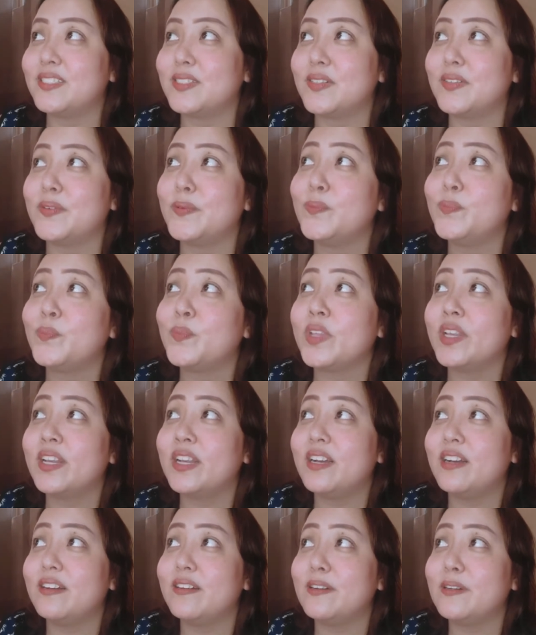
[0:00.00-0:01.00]
So
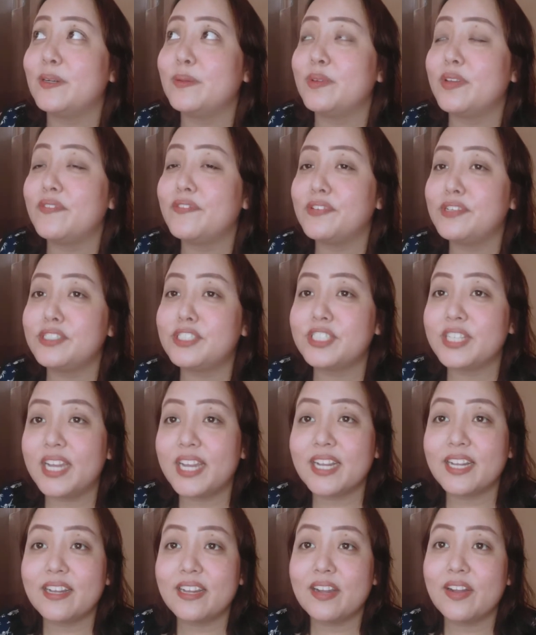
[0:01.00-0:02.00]
if you
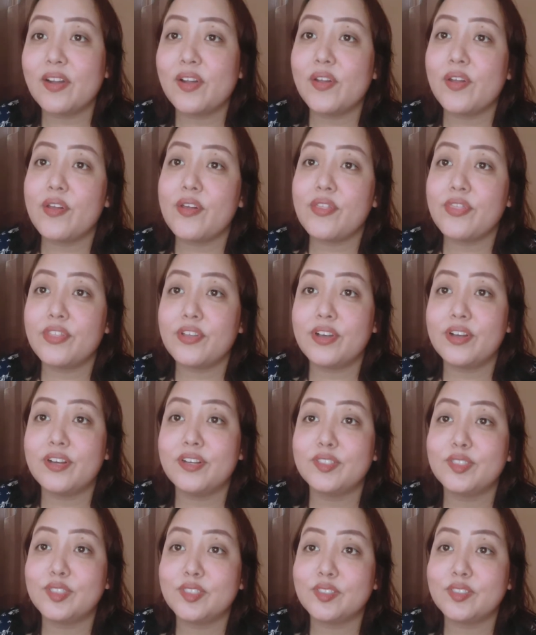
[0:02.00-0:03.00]
check
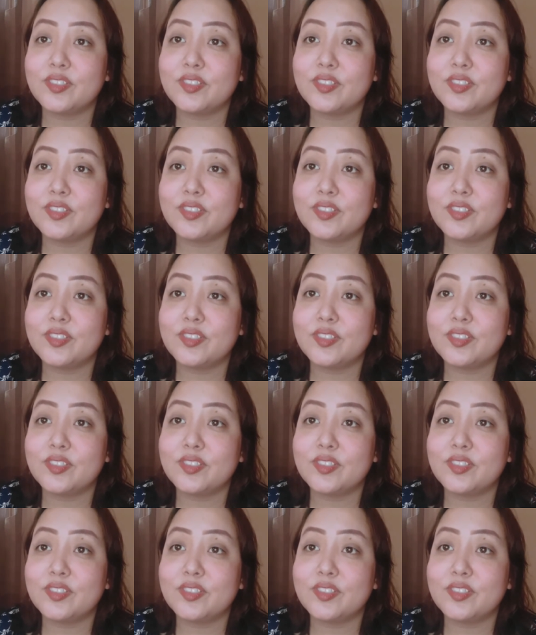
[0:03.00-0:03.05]
the